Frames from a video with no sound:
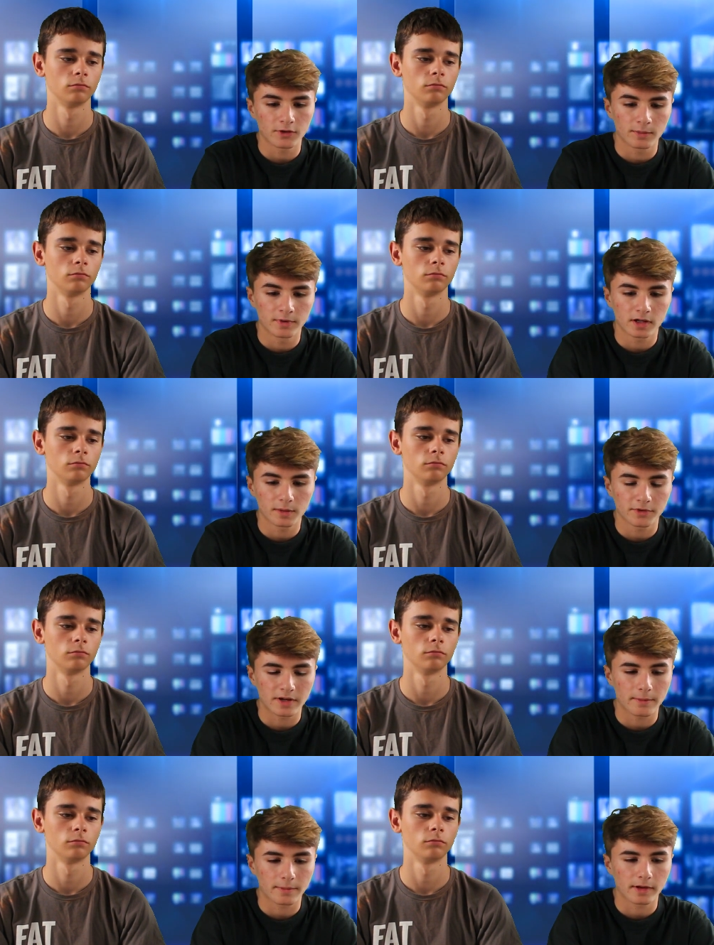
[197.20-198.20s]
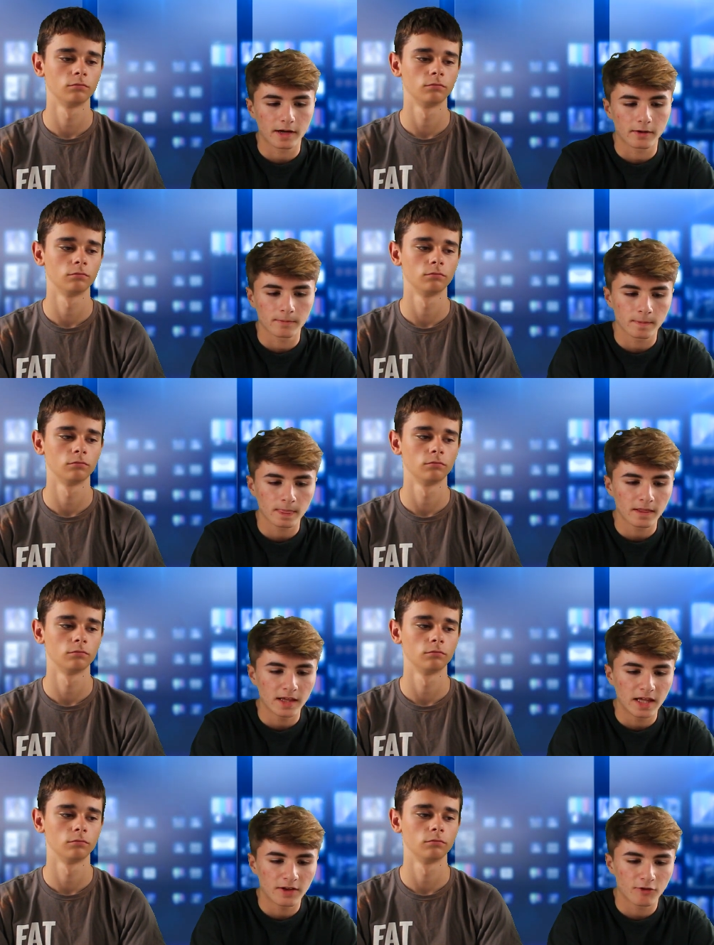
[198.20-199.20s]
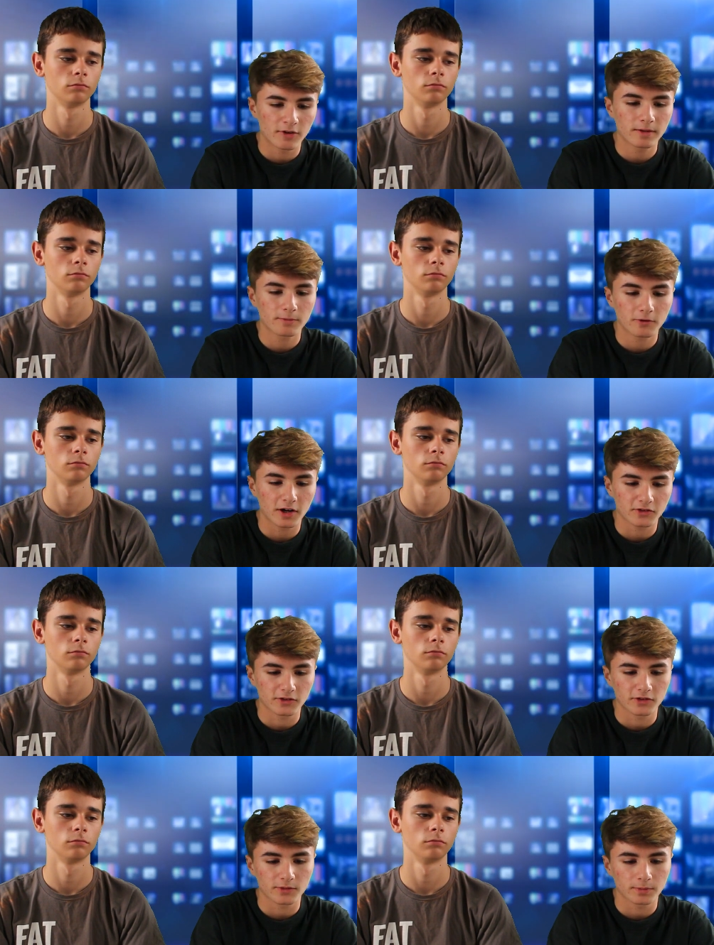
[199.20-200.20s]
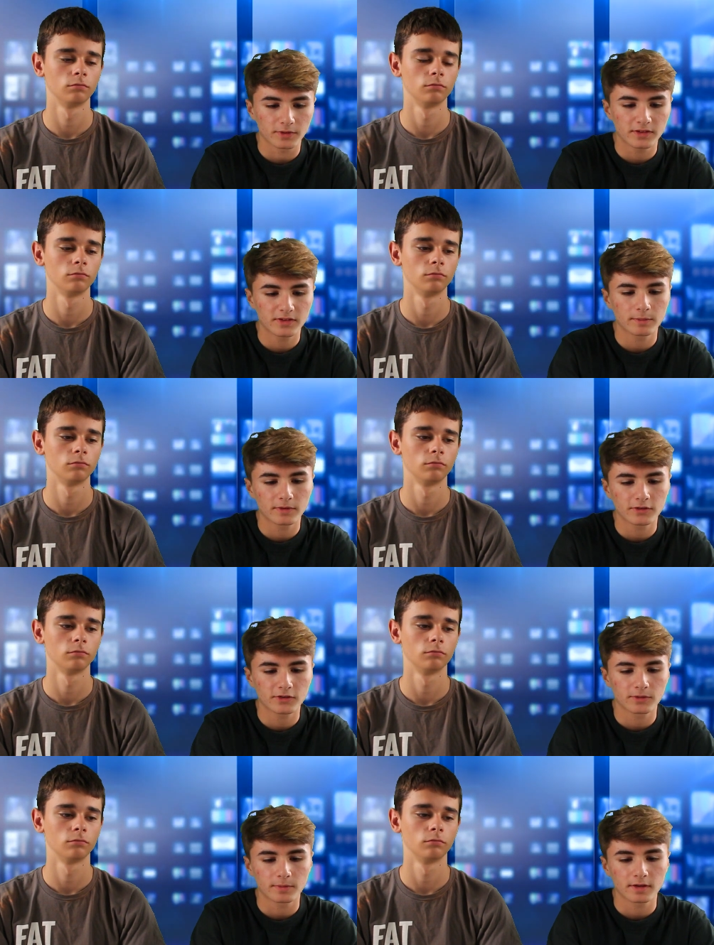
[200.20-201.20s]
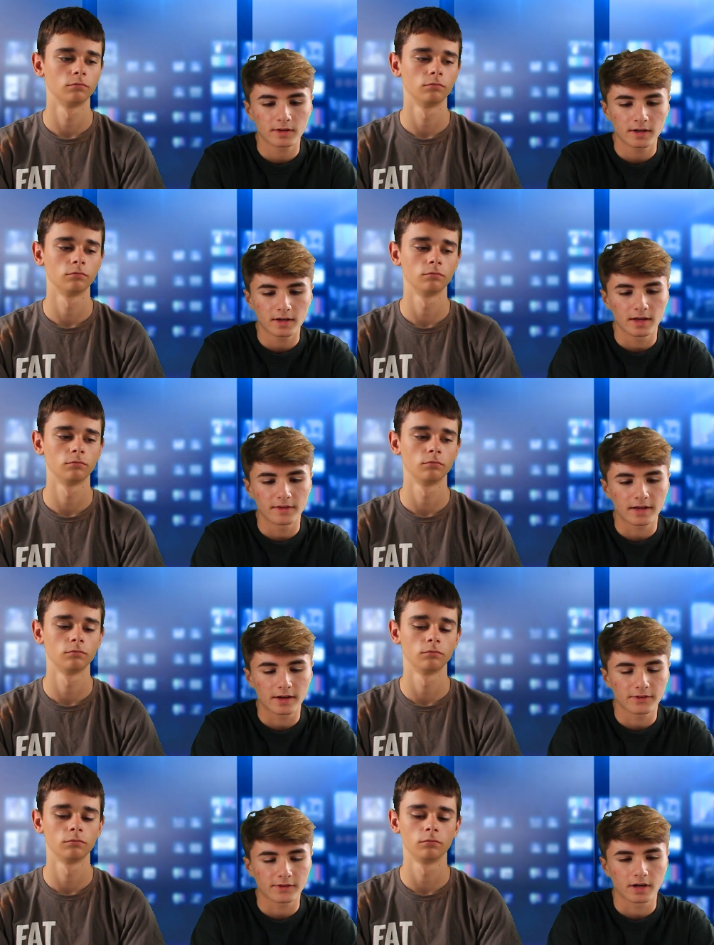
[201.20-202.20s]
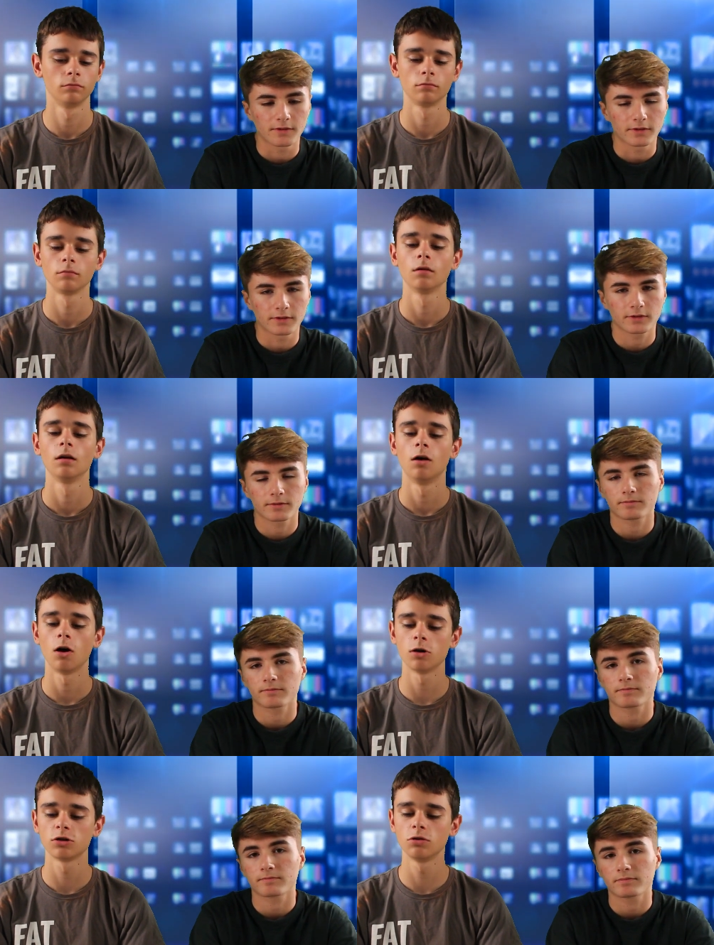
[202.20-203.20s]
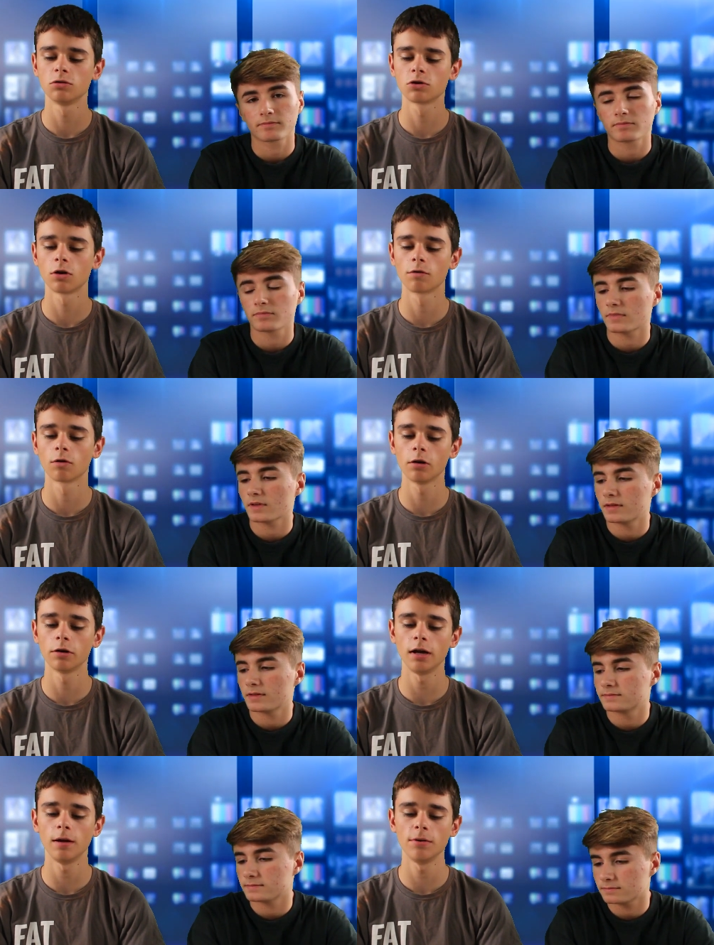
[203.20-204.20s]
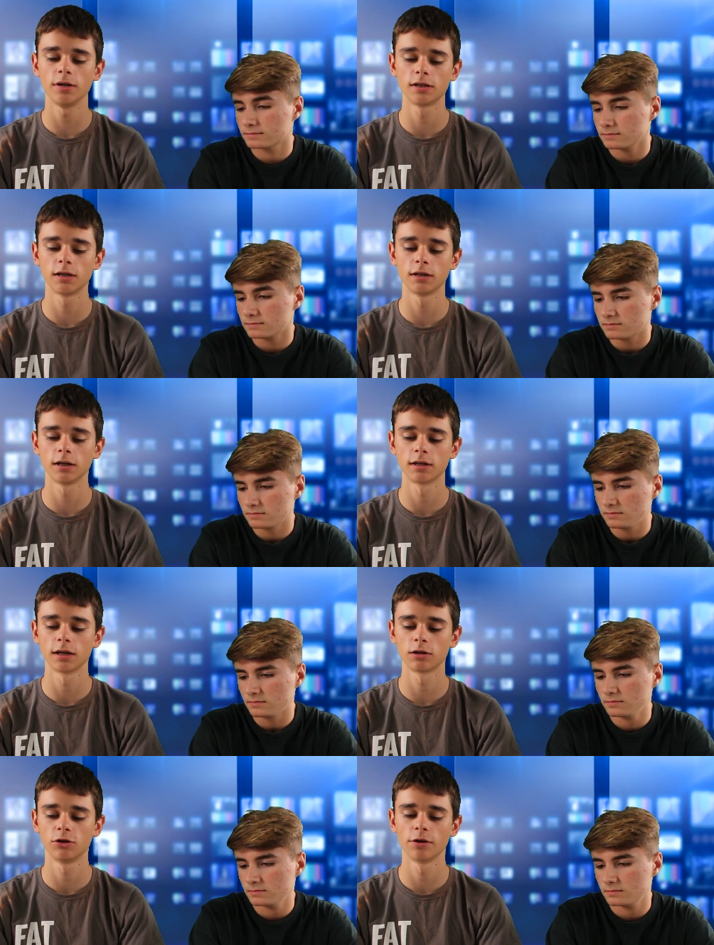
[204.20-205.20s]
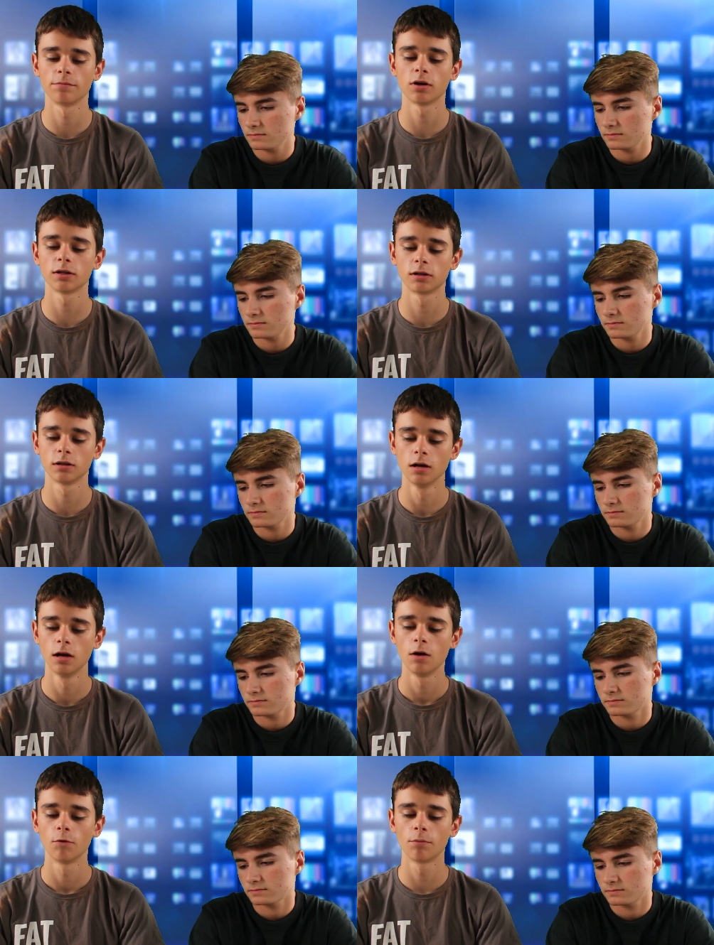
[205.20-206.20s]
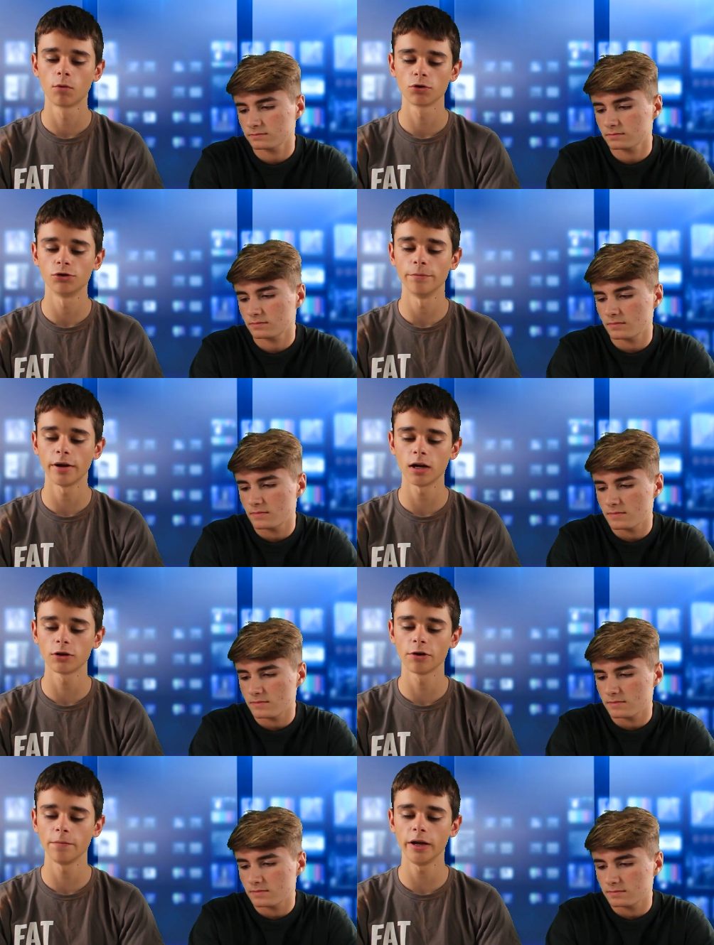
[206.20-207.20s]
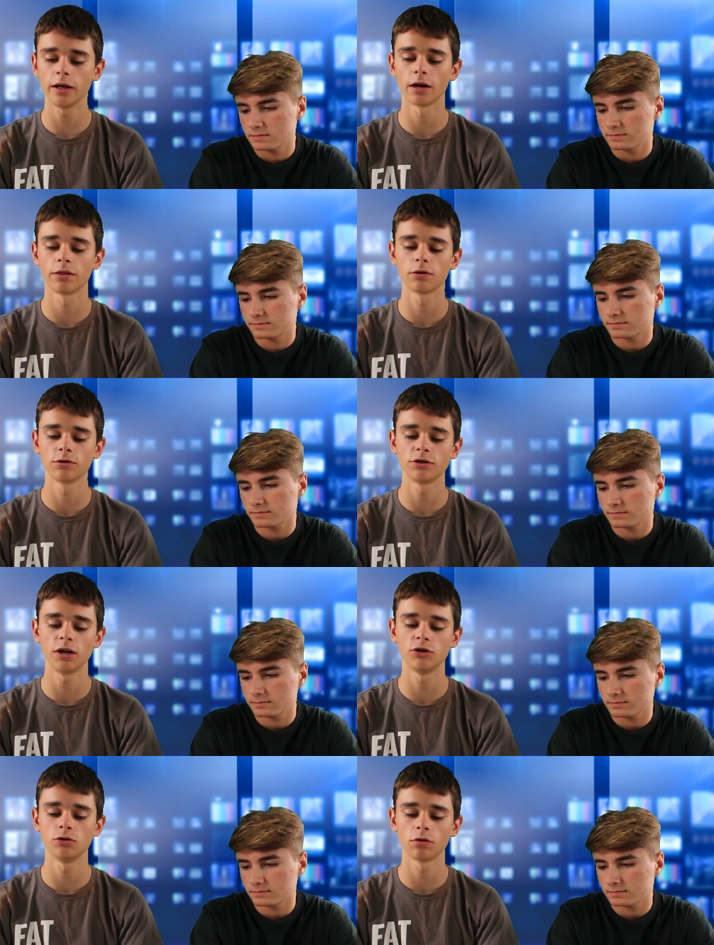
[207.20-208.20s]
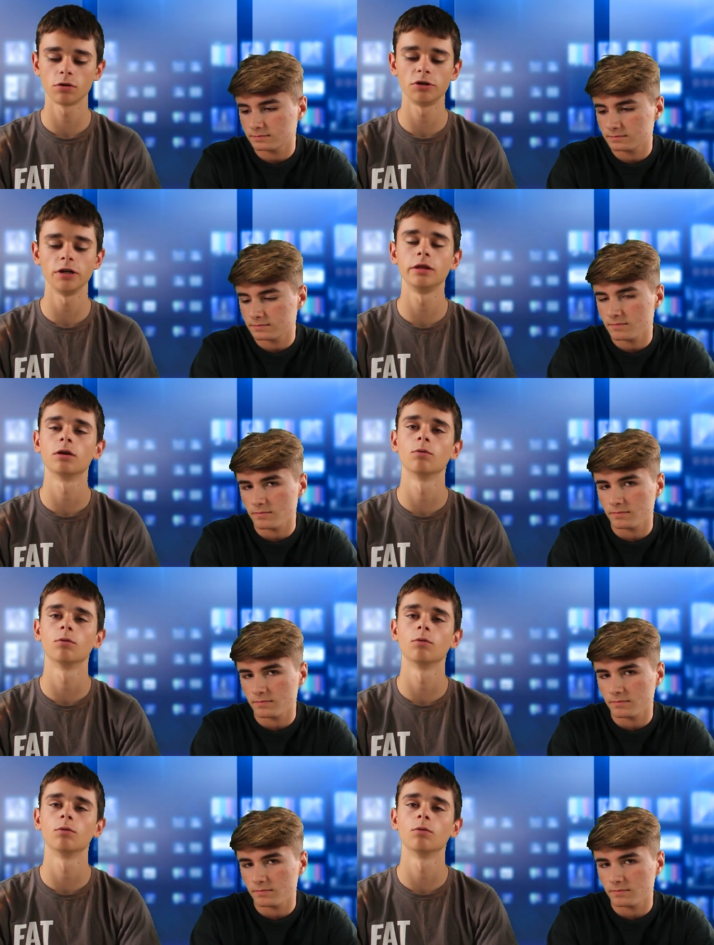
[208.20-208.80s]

Speaker 1: for you to pick up your cap and gown. If you have any questions, please see Mrs. Smith in the counseling office.
Speaker 2: All students who are enrolled in AP Statistics next year must report to a mandatory meeting on Thursday, June 13th in